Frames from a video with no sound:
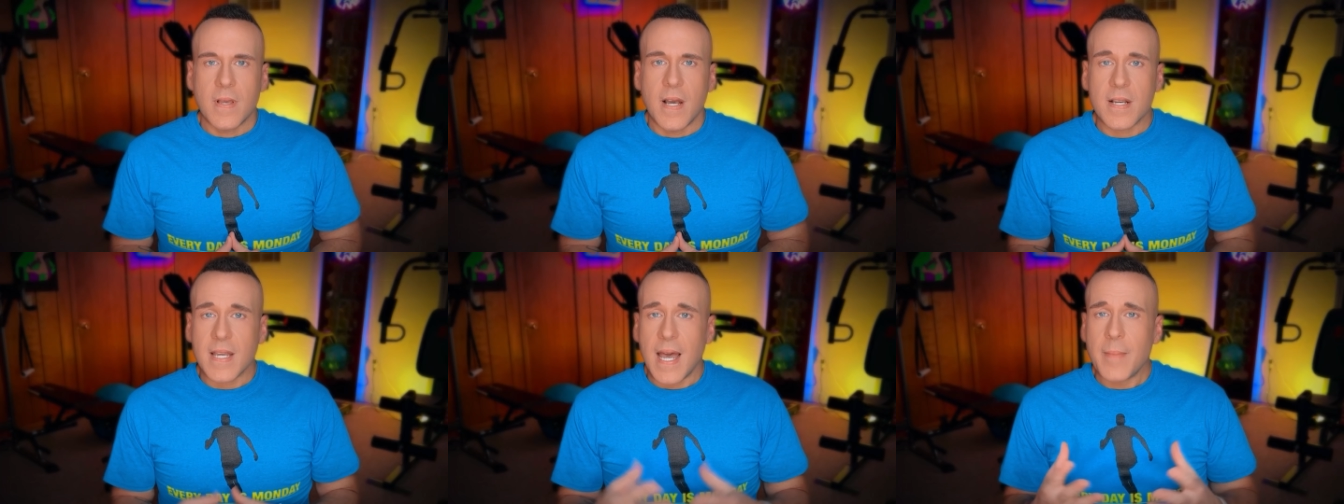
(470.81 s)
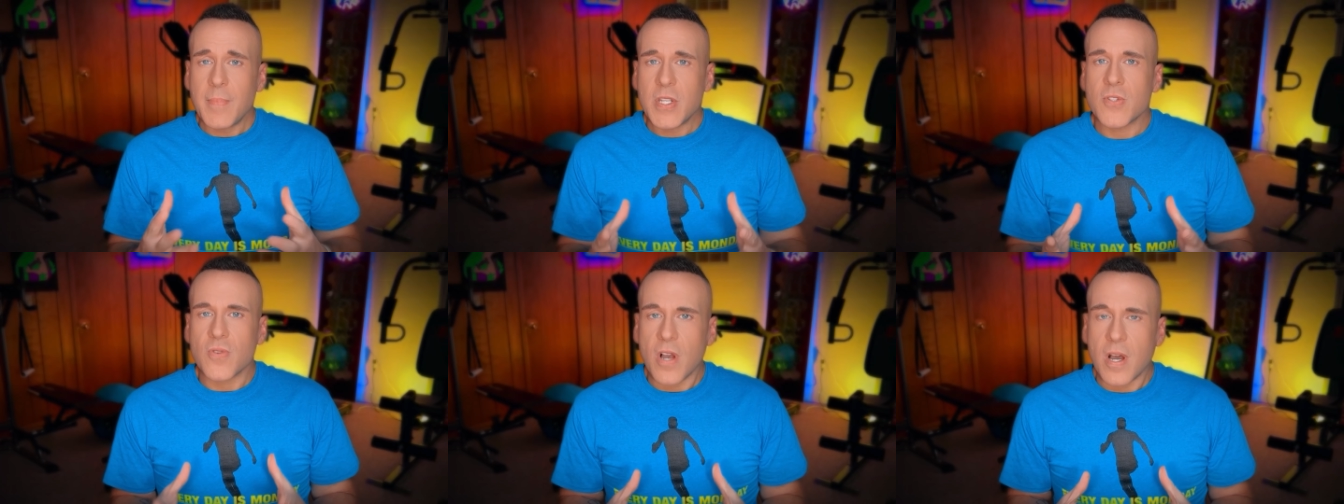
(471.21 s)
A
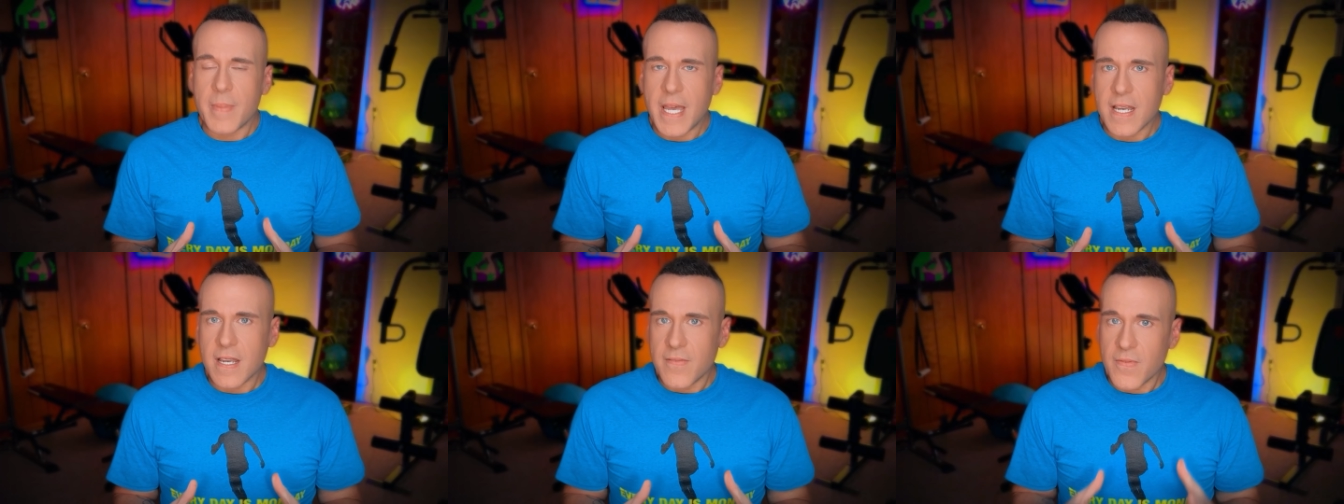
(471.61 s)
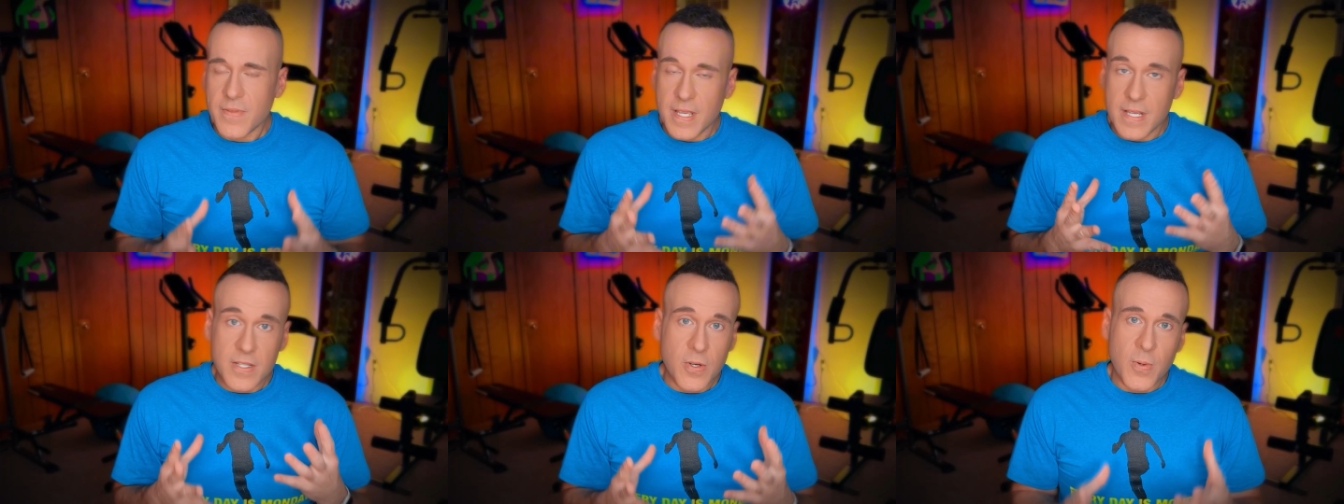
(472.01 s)
common drawback of
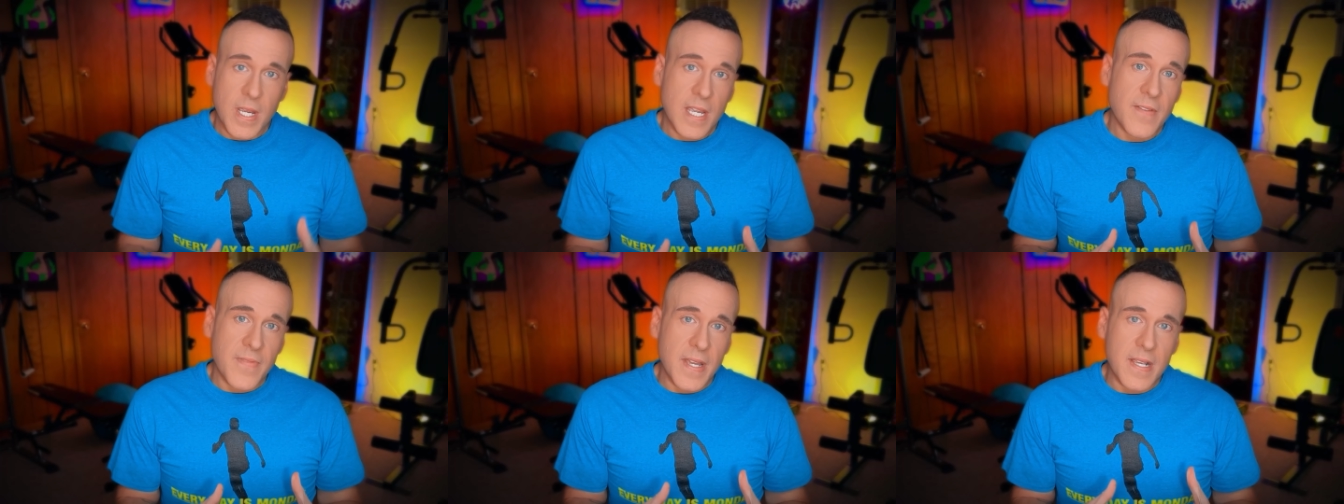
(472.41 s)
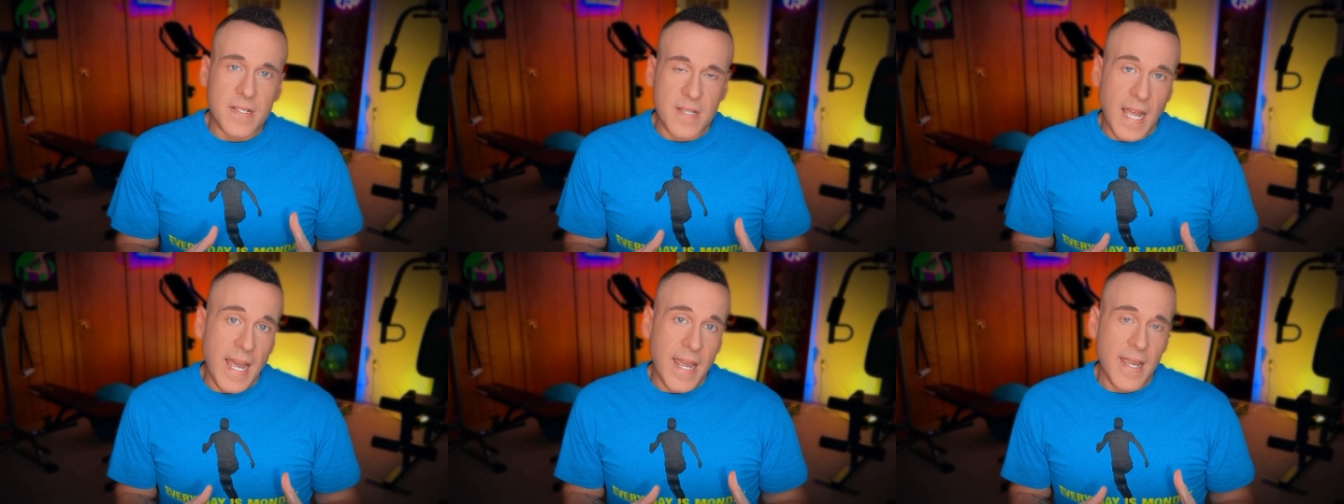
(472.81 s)
these quick fix
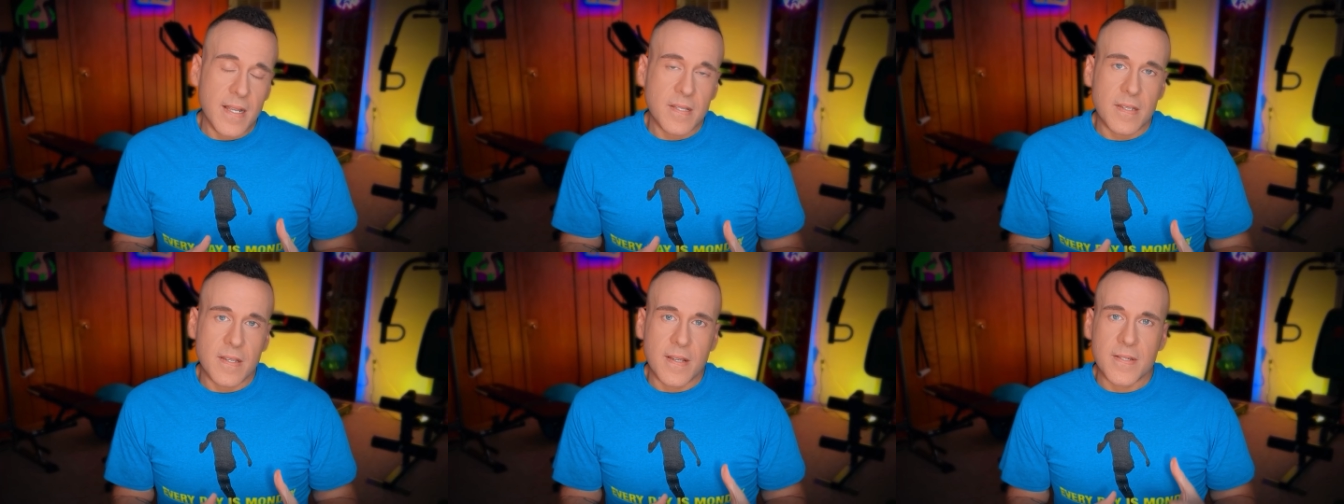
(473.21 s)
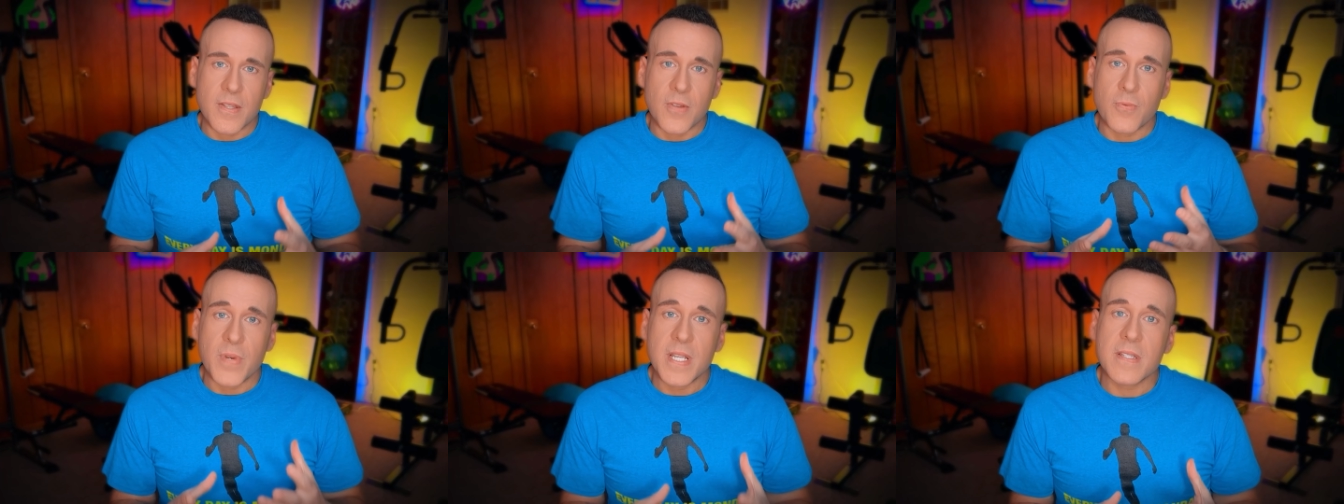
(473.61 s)
diets is
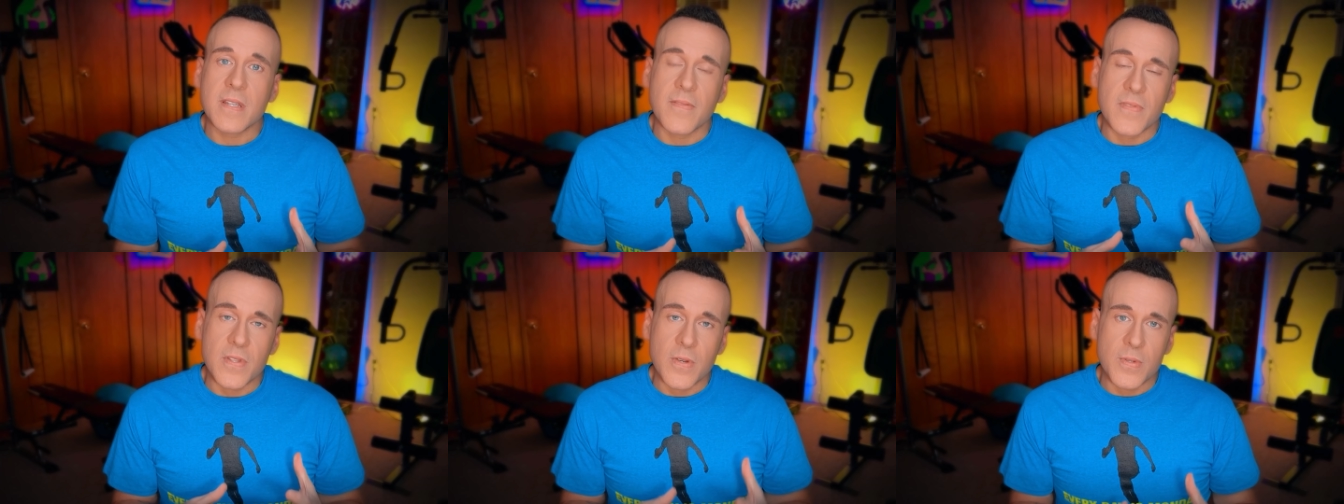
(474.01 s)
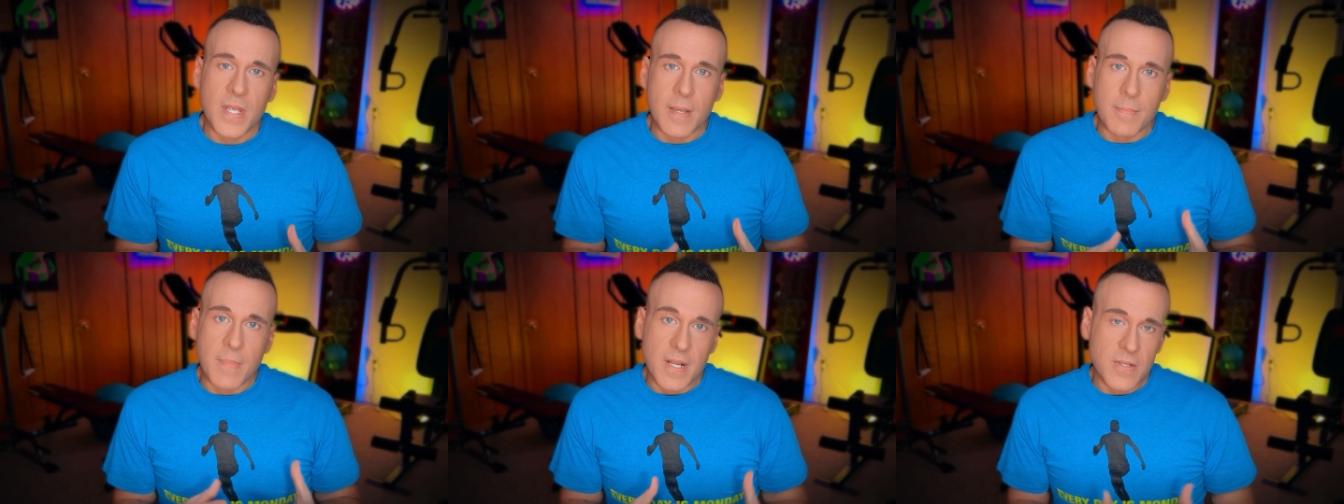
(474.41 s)
the risk of
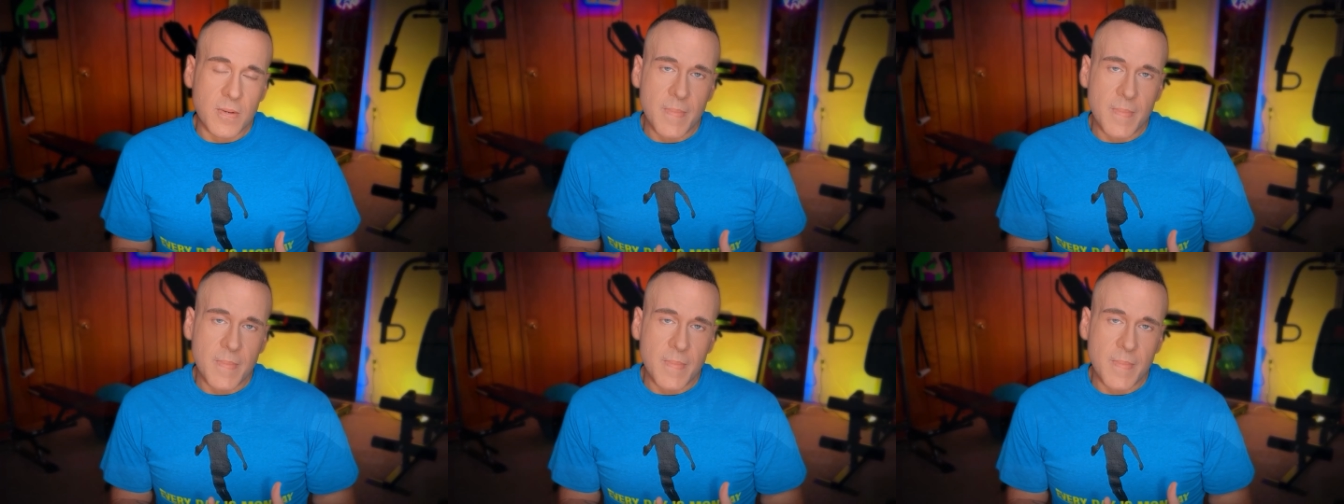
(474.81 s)
losing muscle